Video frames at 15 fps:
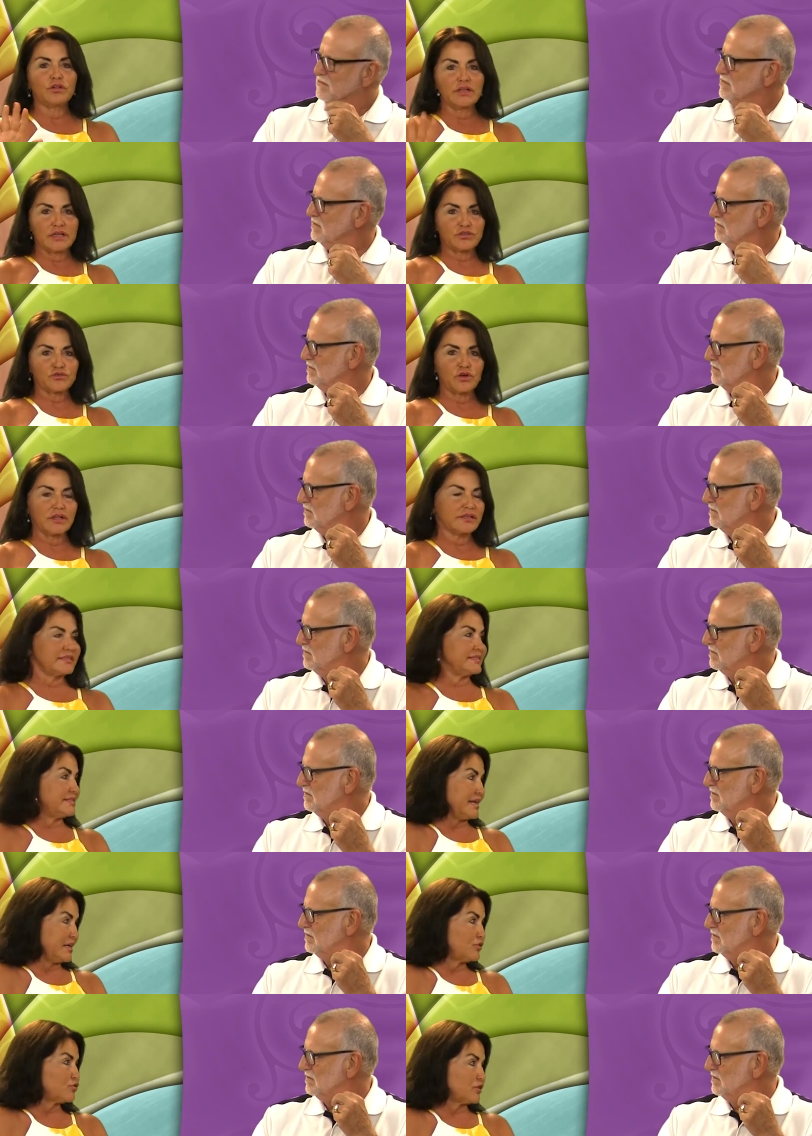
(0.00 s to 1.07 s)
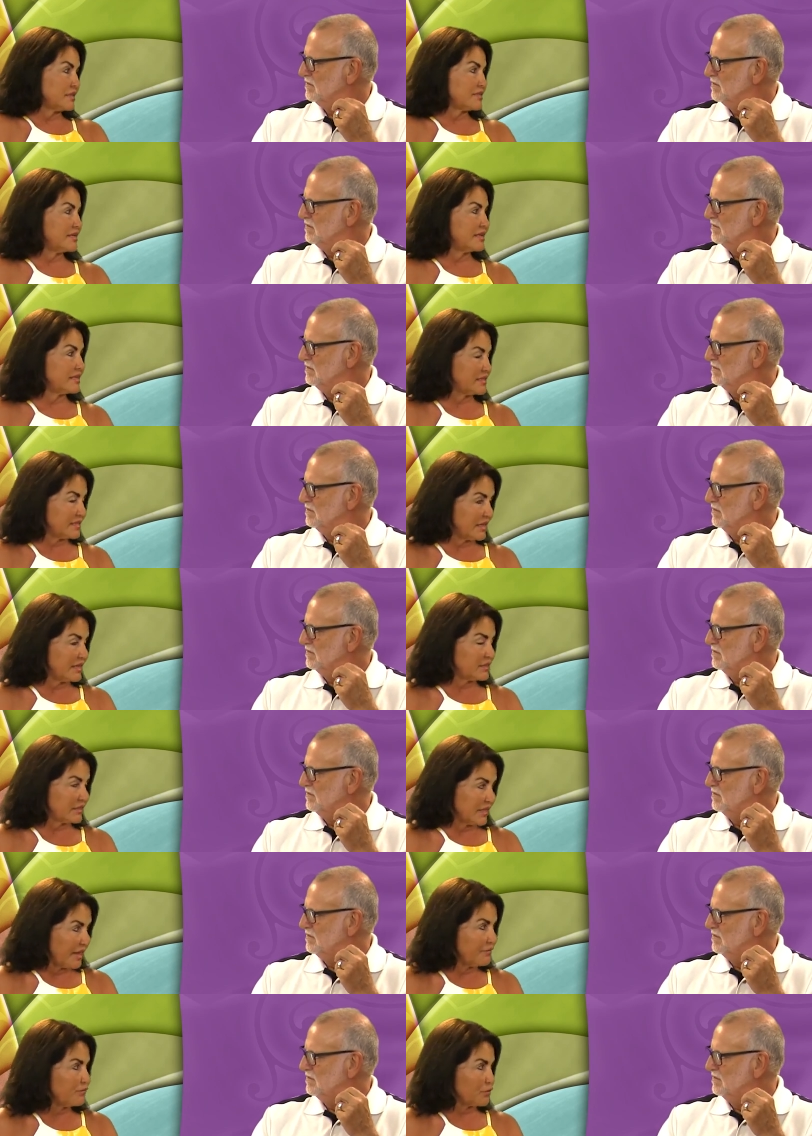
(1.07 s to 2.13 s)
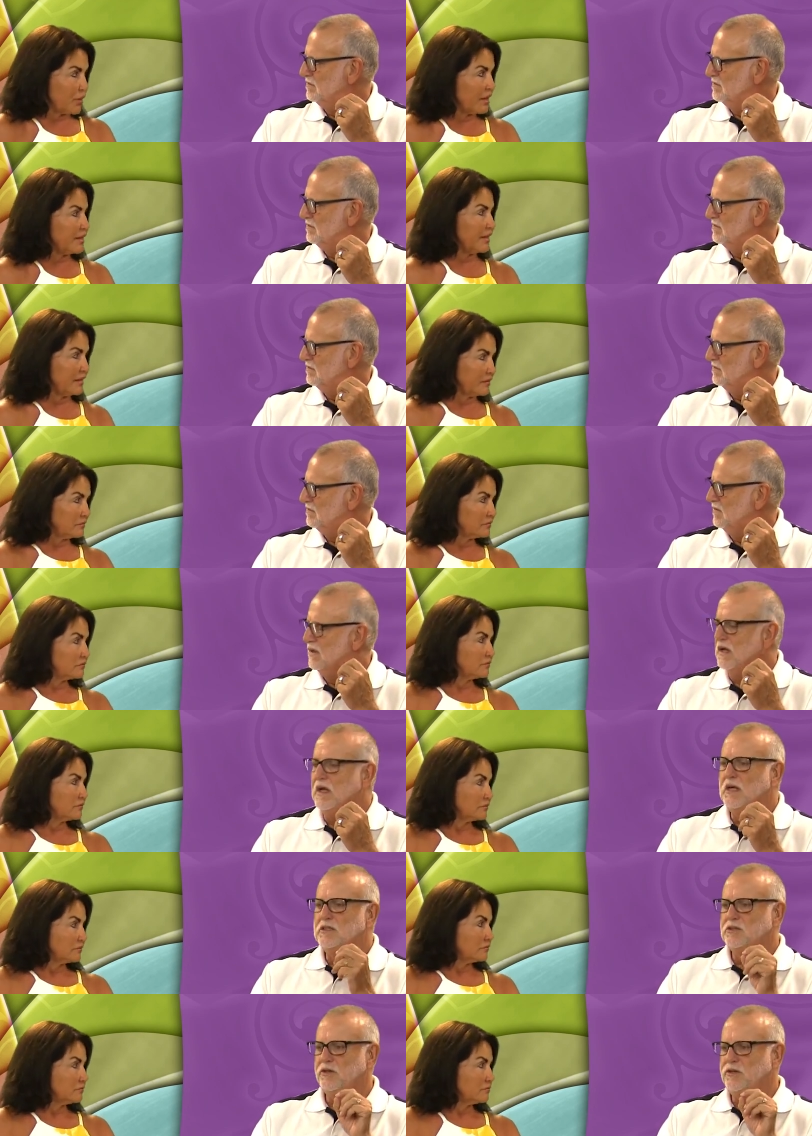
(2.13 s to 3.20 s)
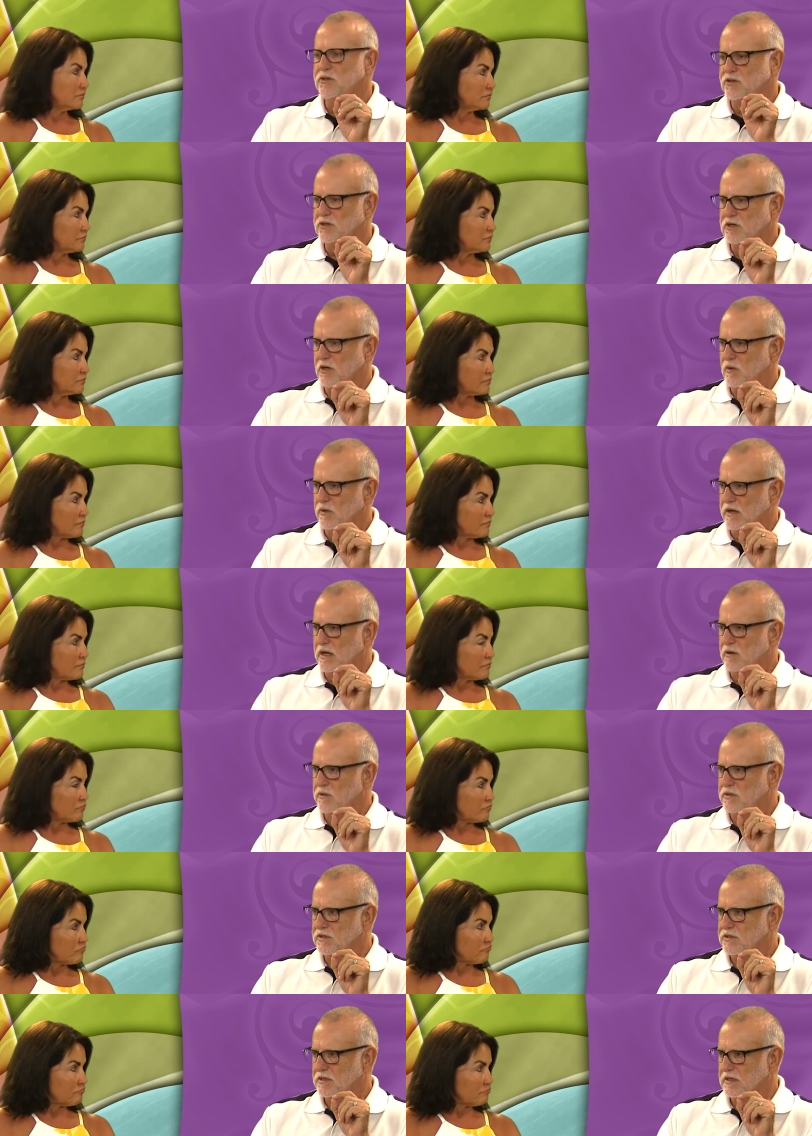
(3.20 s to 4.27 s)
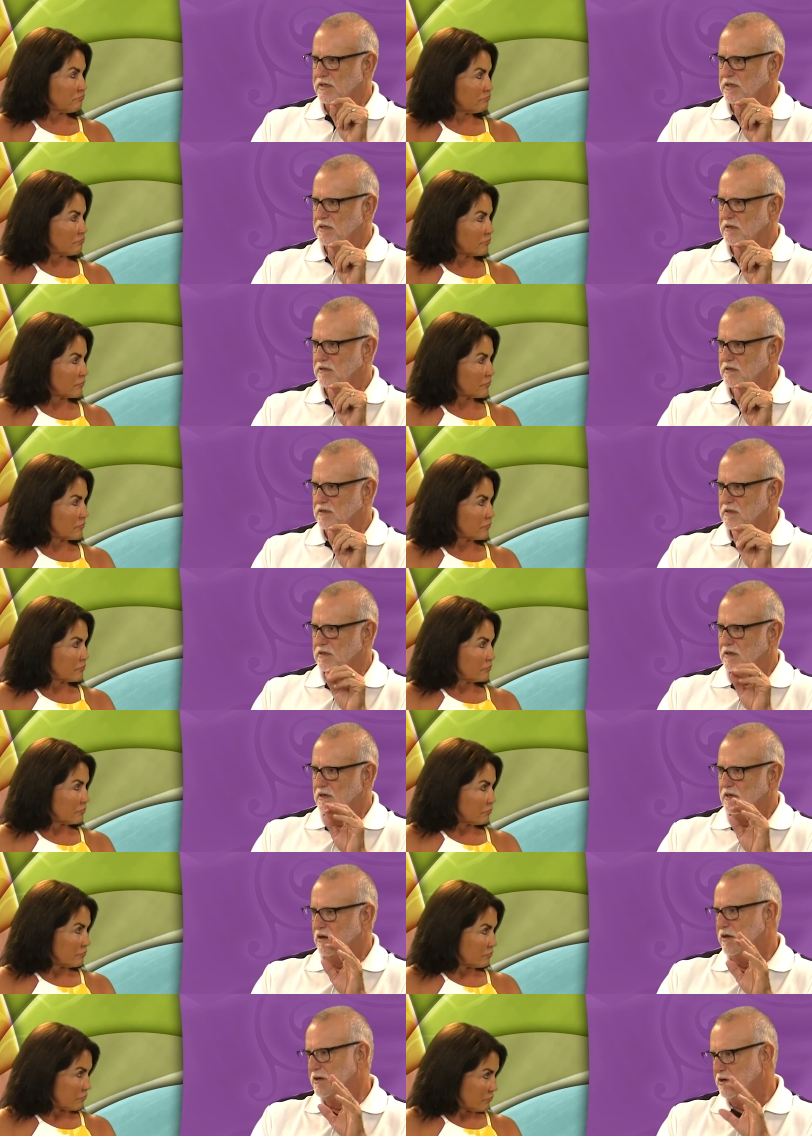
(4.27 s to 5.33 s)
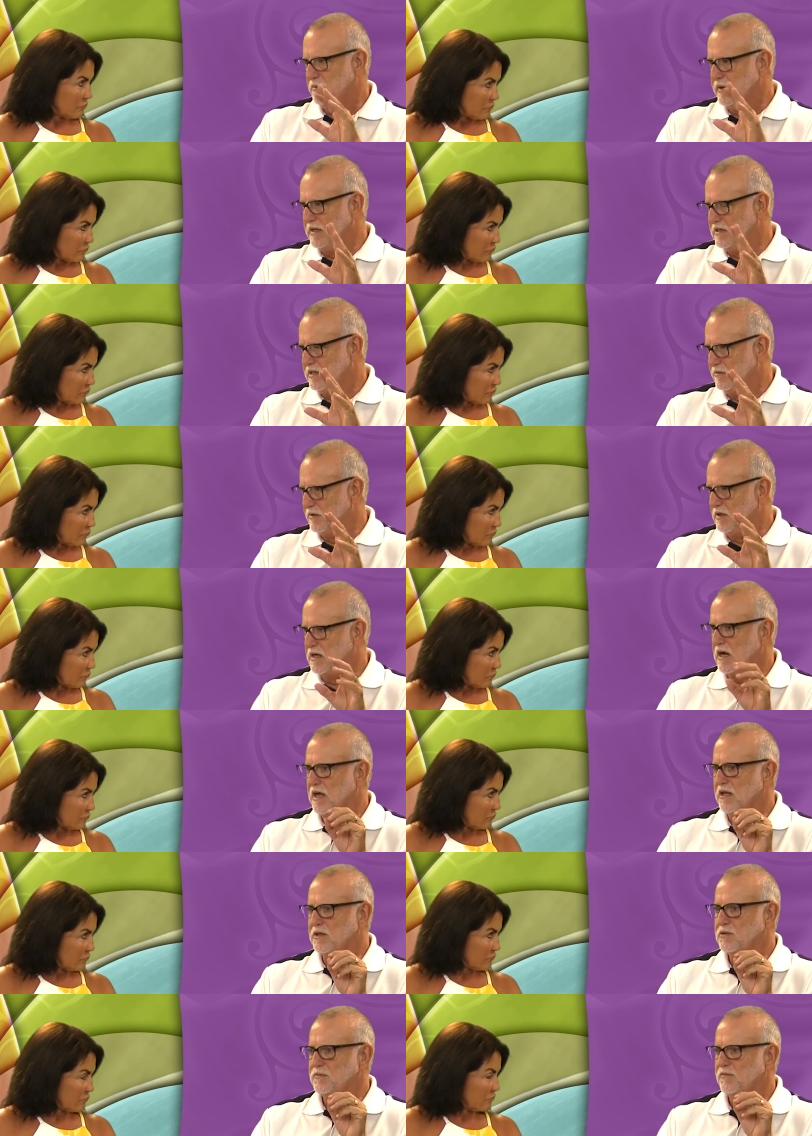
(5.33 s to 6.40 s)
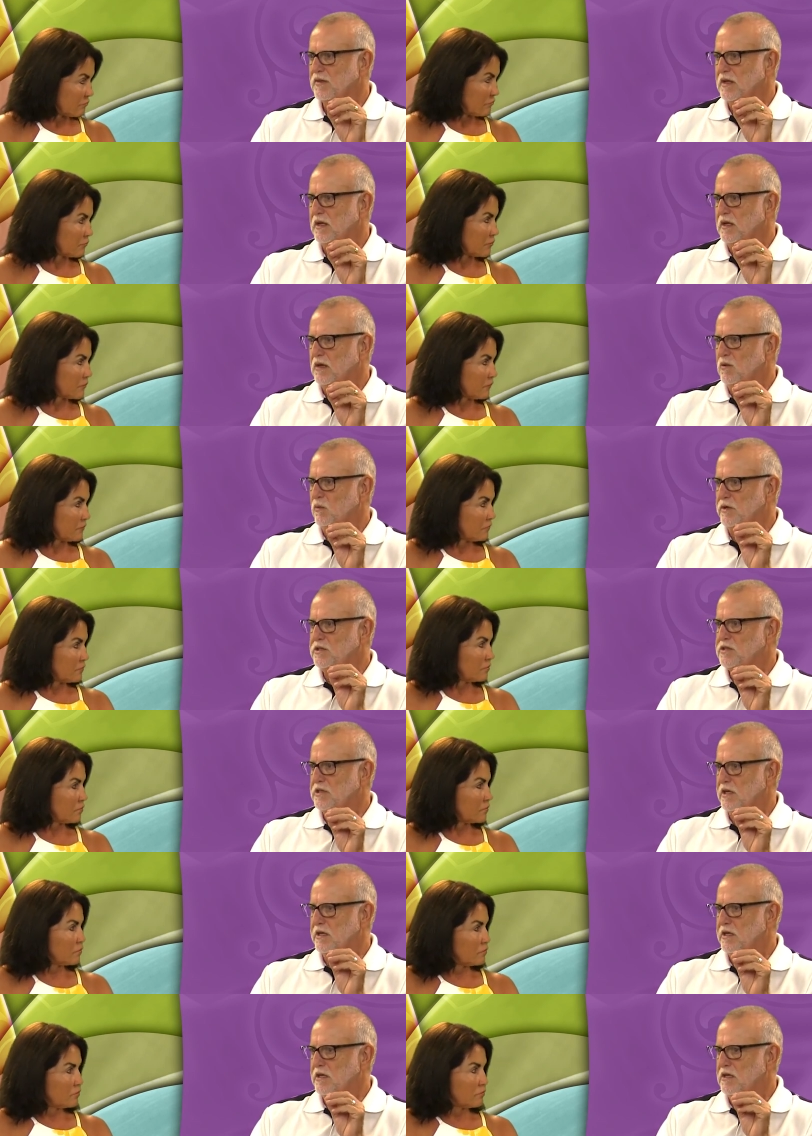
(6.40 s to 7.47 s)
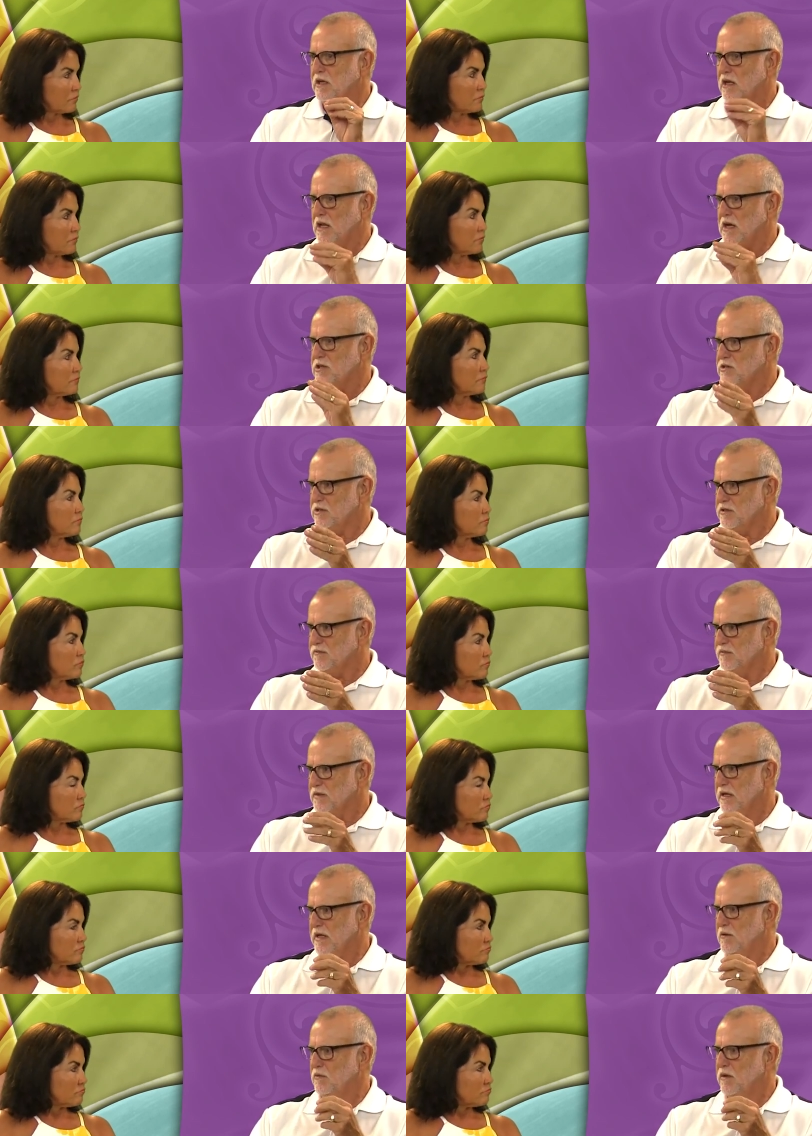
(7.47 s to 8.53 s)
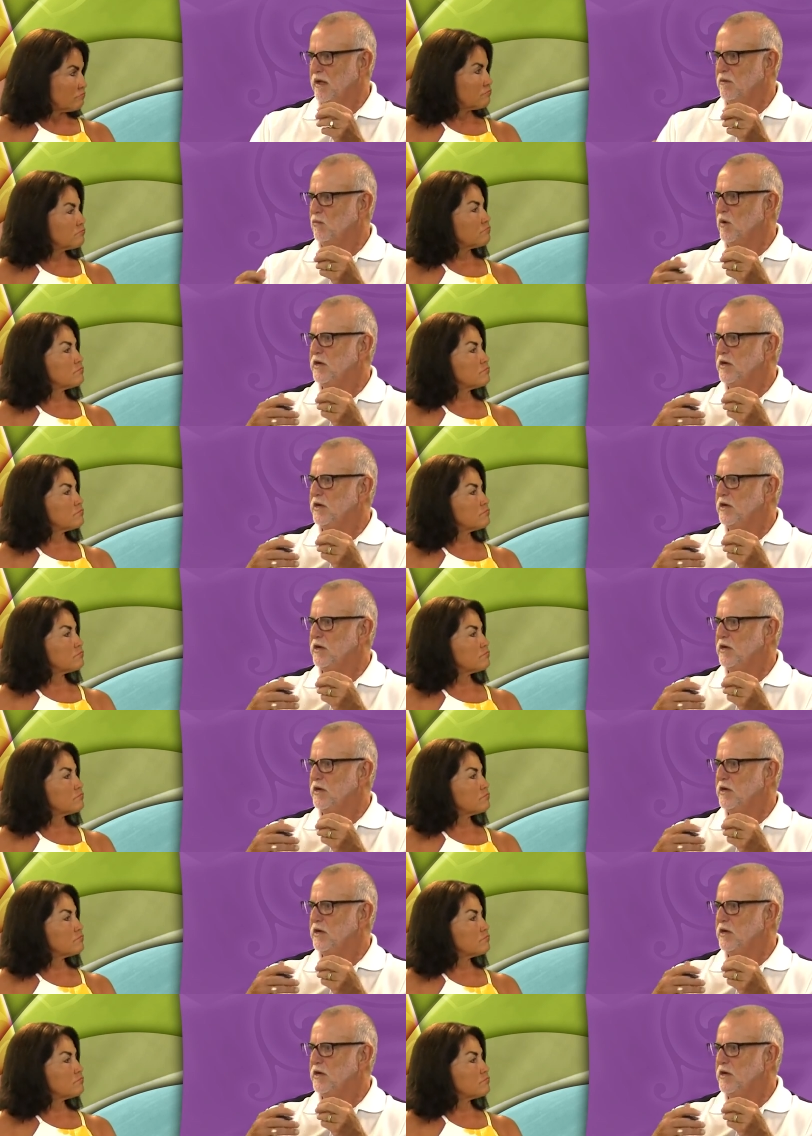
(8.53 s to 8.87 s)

Speaker 1: cholesterol, it's dangerous, and it's it's life-threatening.
Speaker 2: So years ago, when I was in uh, on a debate team in college, we studied logic and, and